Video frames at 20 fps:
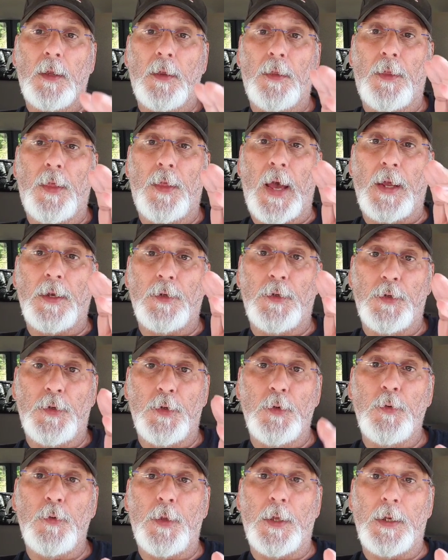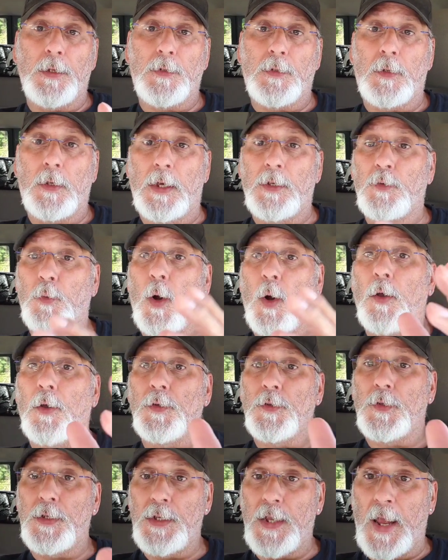that do this, as
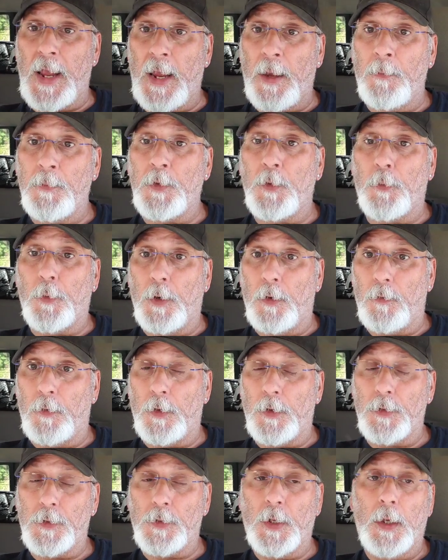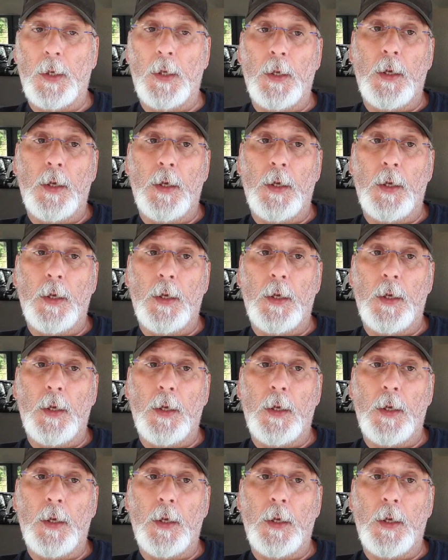well as dammed rivers,